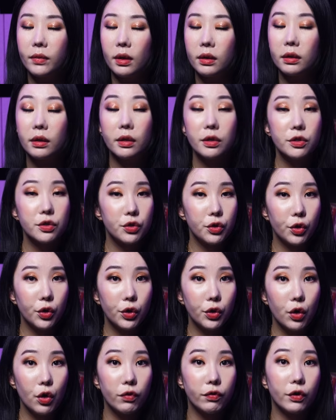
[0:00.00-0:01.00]
The concern
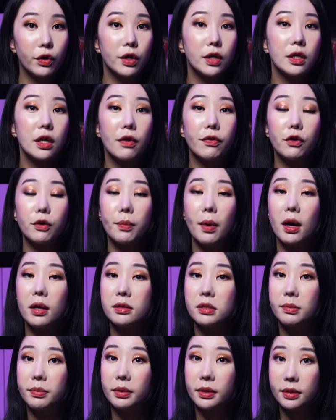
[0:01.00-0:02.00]
over another
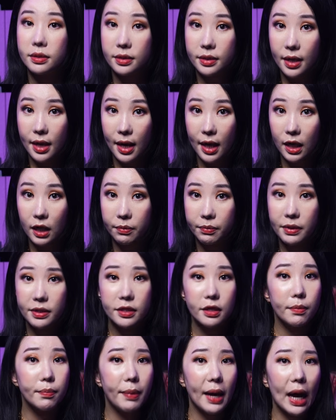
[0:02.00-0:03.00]
possible escape is
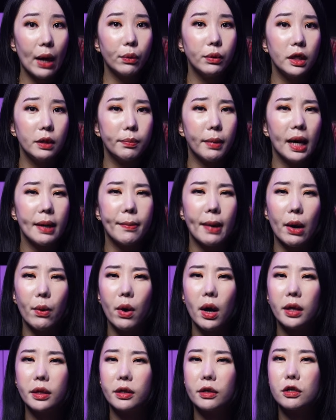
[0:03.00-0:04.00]
compounded by
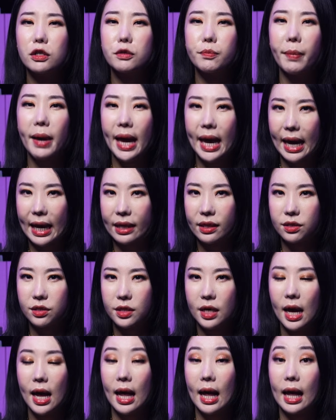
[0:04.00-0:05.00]
Pagang's past
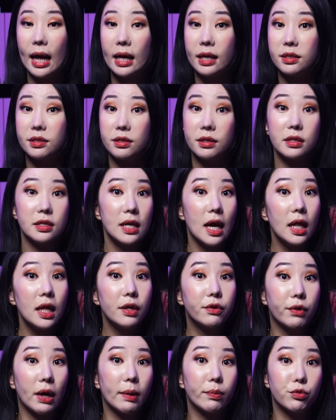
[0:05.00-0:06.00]
as the
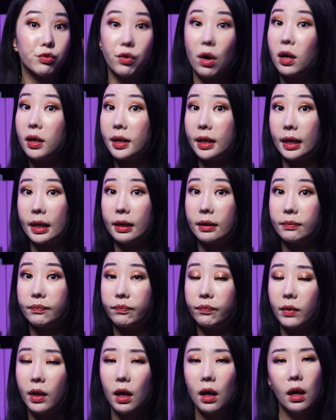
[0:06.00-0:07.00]
telegram drug king,
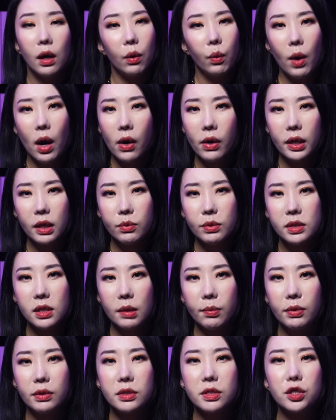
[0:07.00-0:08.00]
where he was
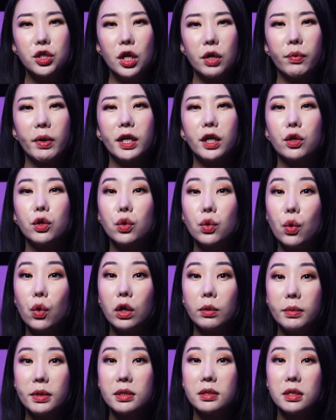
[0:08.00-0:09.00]
able to generate
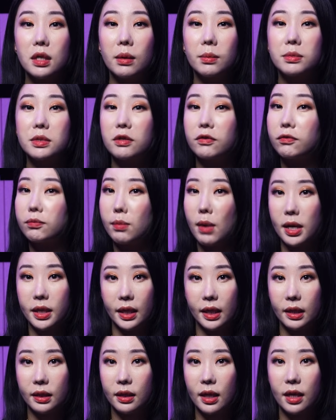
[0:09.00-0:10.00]
enormous sums of
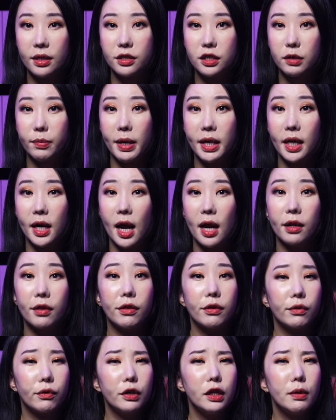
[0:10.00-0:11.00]
money, estimated at
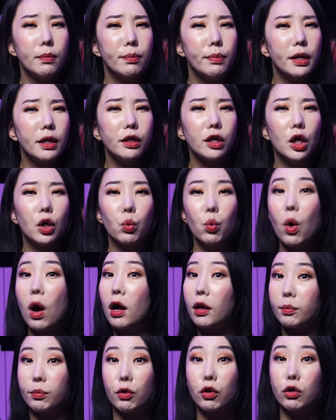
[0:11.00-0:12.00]
30 billion
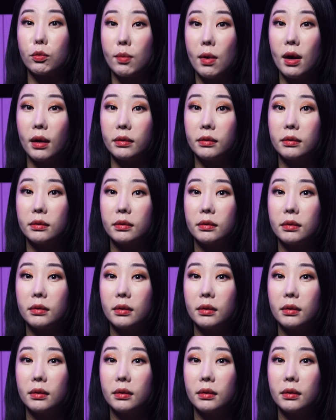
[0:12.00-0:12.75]
won per month.